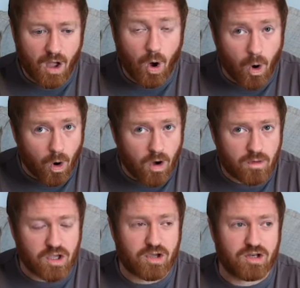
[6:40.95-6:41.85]
Or
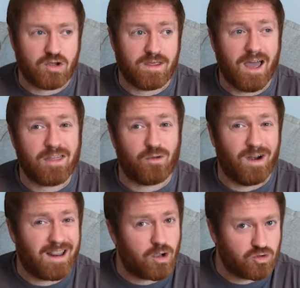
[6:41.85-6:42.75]
you could do the other
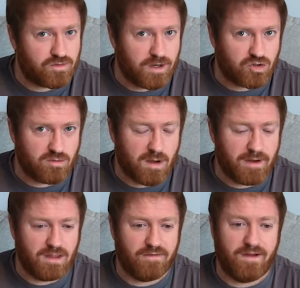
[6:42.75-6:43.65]
really controversial
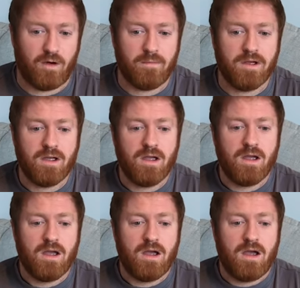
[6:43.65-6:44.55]
moment in the film,
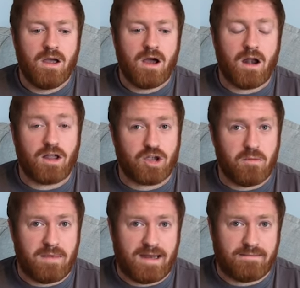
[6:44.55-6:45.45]
and I
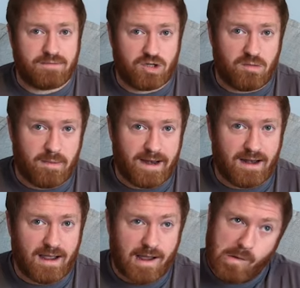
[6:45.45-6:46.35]
don't mean Superman
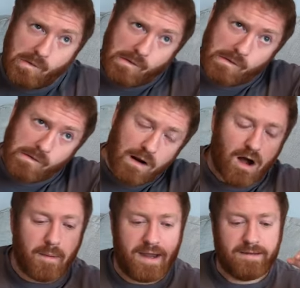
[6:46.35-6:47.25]
Leia,
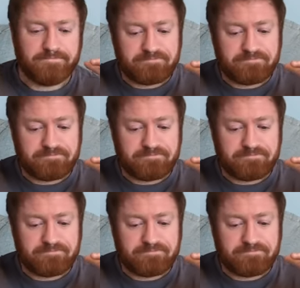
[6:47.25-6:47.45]
I mean